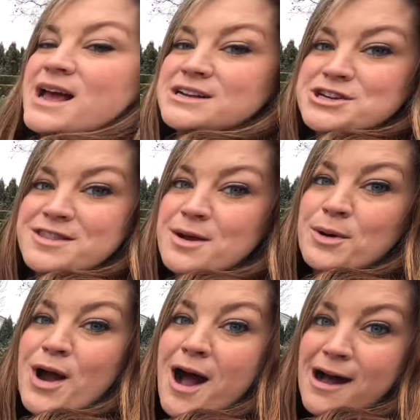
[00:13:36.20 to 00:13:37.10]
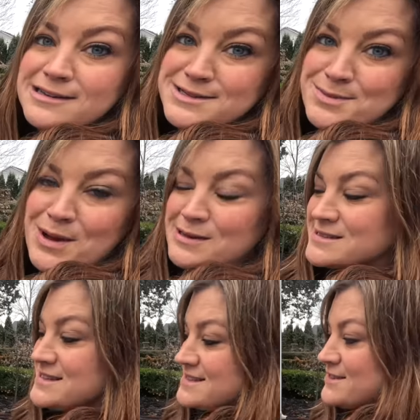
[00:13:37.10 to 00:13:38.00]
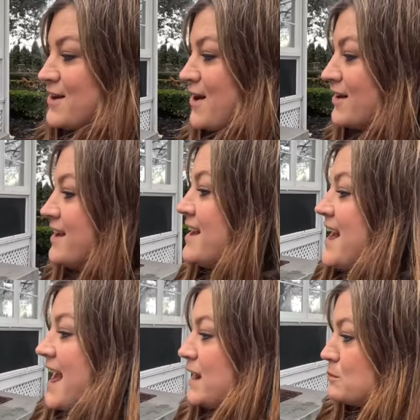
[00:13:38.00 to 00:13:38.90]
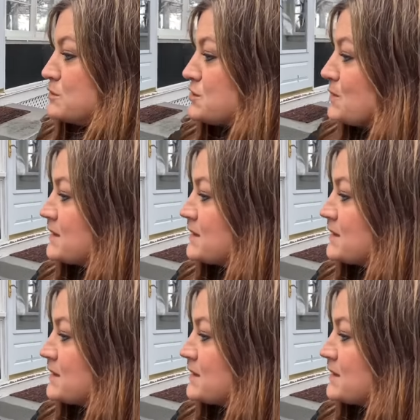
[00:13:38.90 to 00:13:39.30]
hedge, and they were awesome all season long. And I'm so